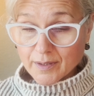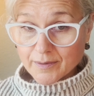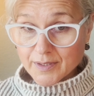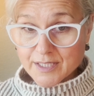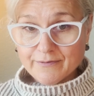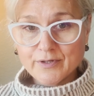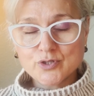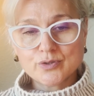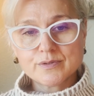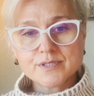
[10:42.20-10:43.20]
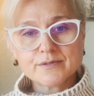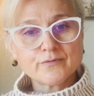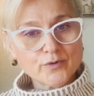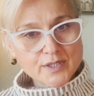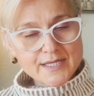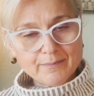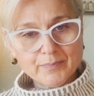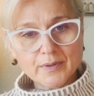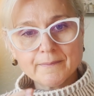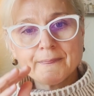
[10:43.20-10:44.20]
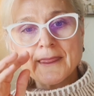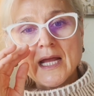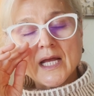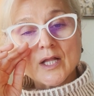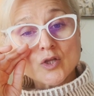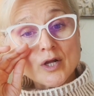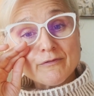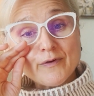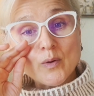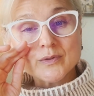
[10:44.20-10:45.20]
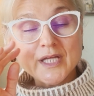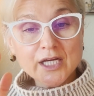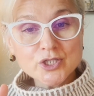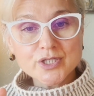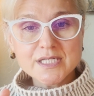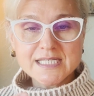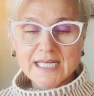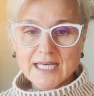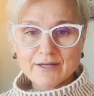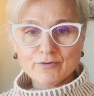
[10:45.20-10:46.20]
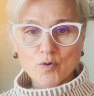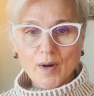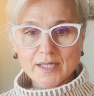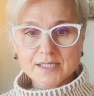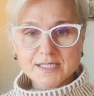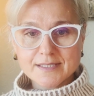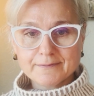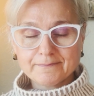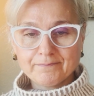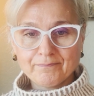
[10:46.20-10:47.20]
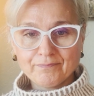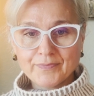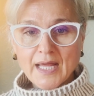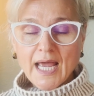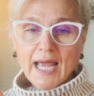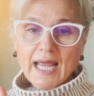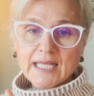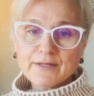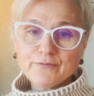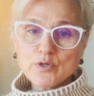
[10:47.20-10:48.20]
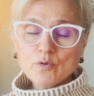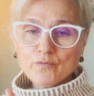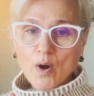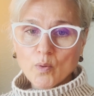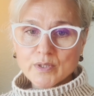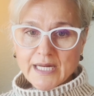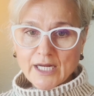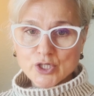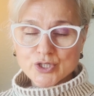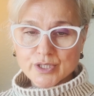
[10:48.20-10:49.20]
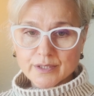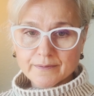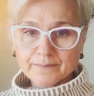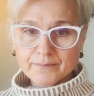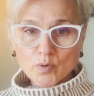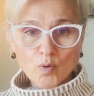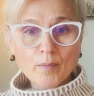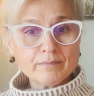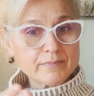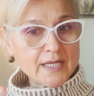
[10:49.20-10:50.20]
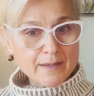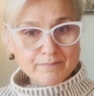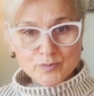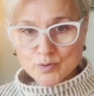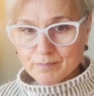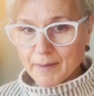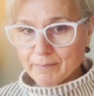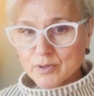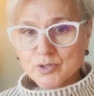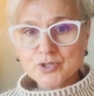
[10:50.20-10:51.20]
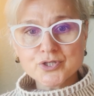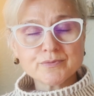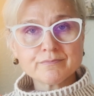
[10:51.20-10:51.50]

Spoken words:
individuals. For example, a lot of foundations, they give grants. And if your foundation, or they do members